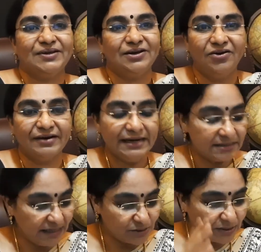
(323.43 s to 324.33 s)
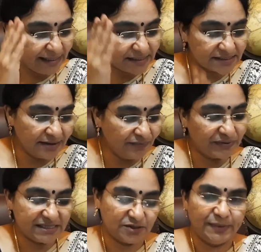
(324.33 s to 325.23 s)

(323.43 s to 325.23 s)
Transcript: Alright, so that is the first